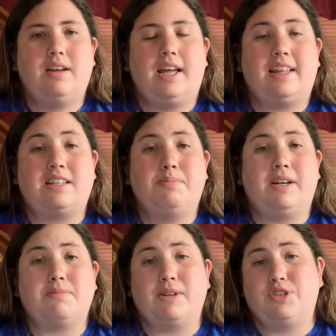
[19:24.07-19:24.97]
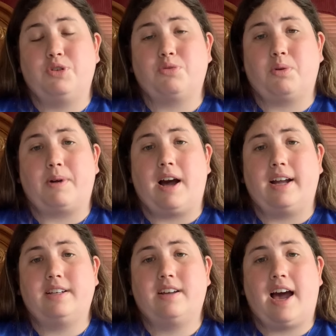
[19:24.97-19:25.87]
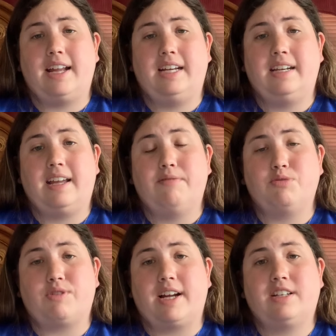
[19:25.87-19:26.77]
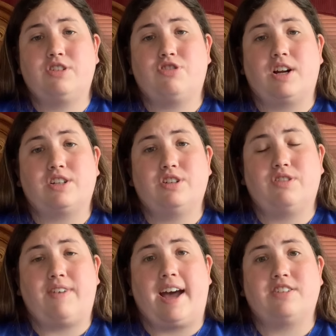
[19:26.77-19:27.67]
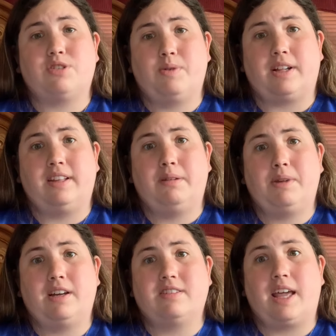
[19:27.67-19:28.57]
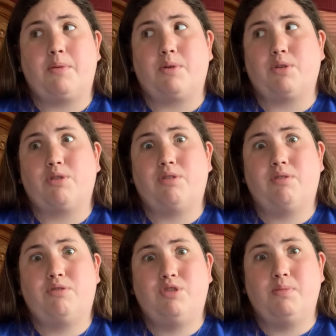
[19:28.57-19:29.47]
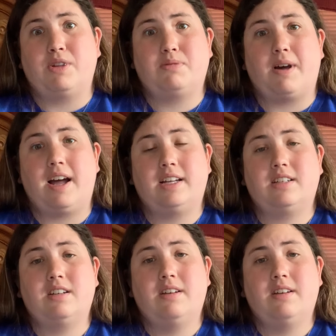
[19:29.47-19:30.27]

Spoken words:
And that's because my students were behind. I needed to give them direct instructions fast, quickly, because they were 2 months behind.